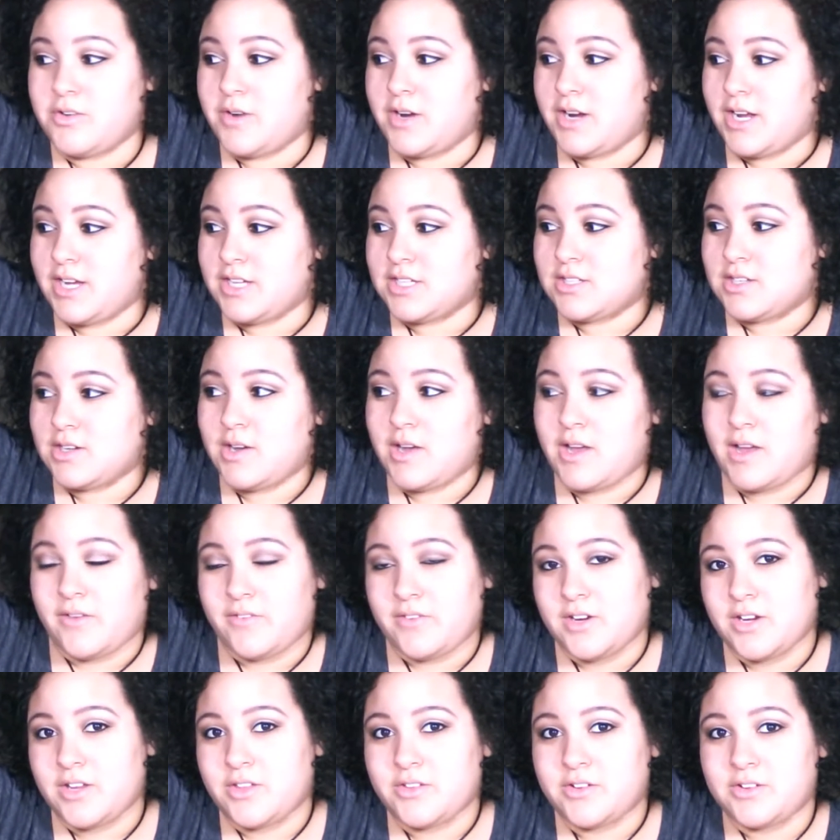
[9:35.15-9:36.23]
and I still have
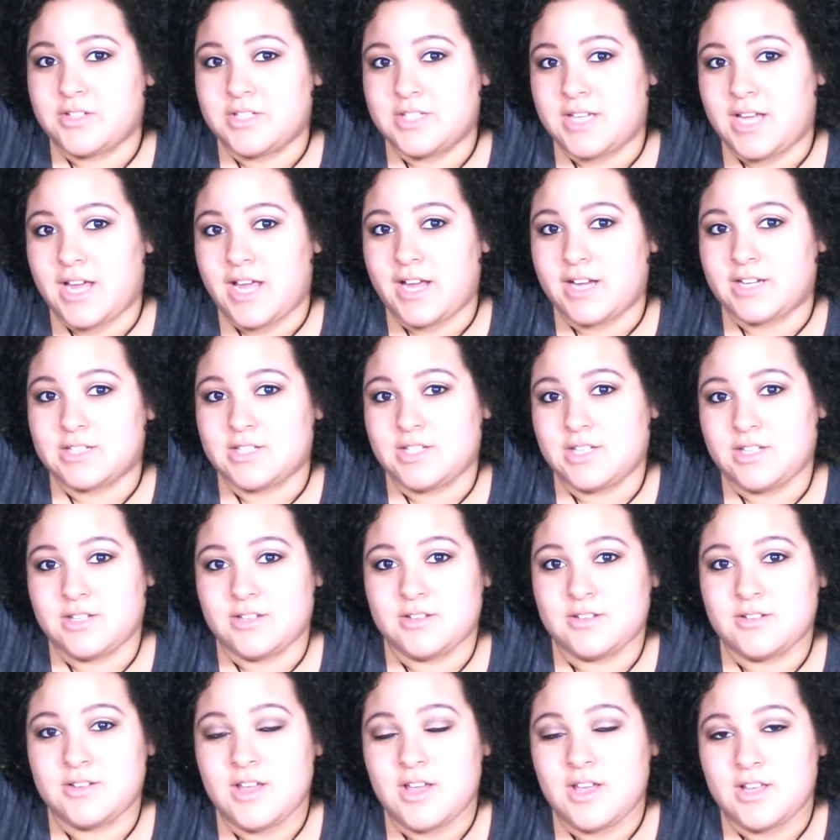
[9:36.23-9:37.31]
another stack to
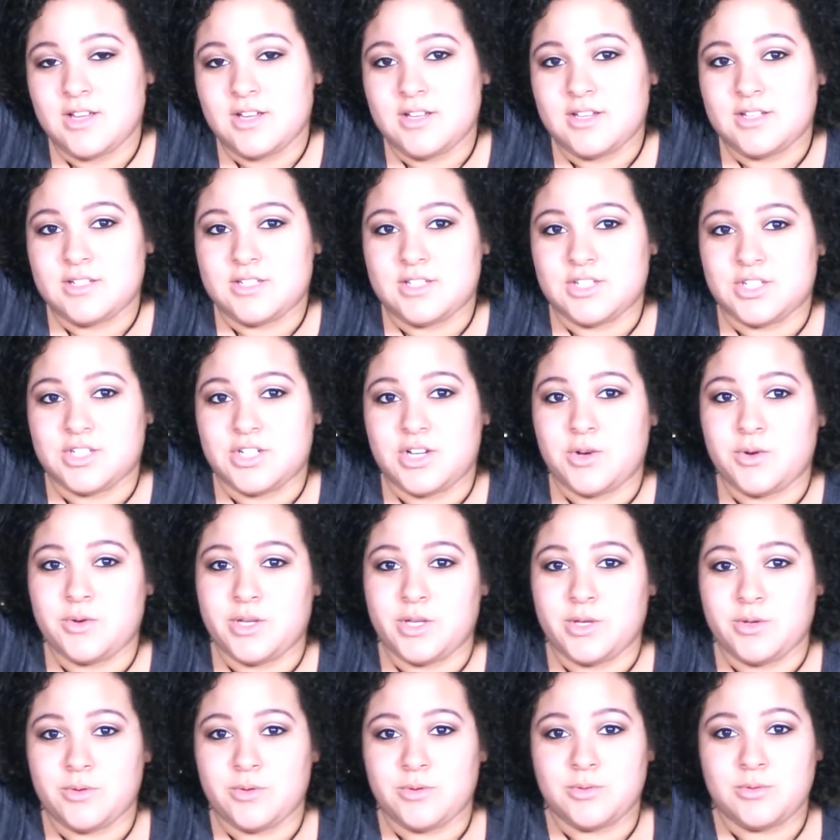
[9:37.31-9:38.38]
show
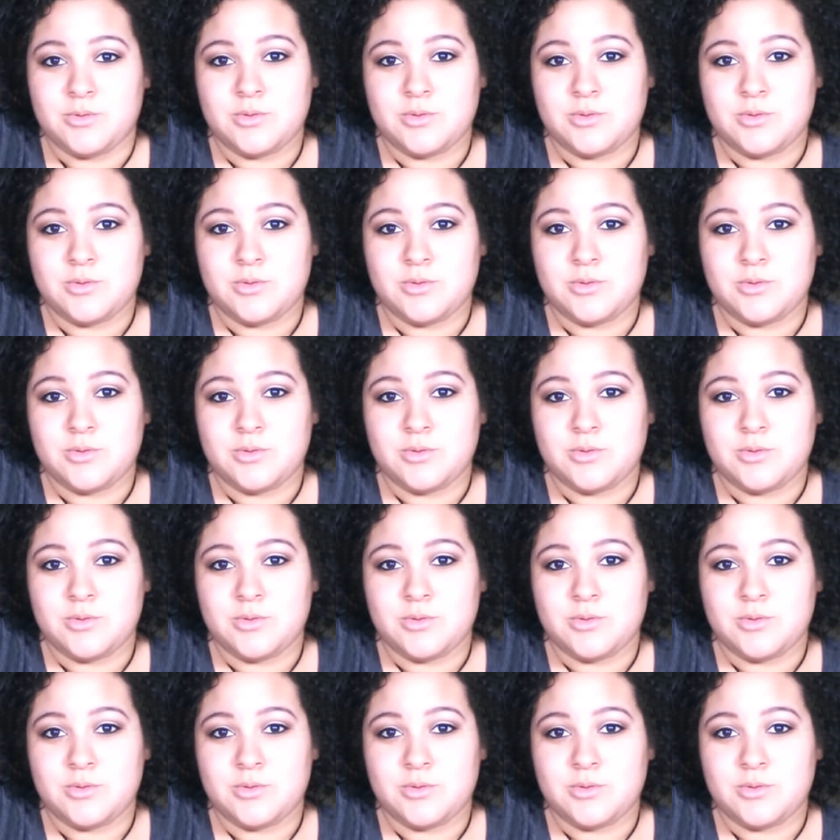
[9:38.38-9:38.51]
you.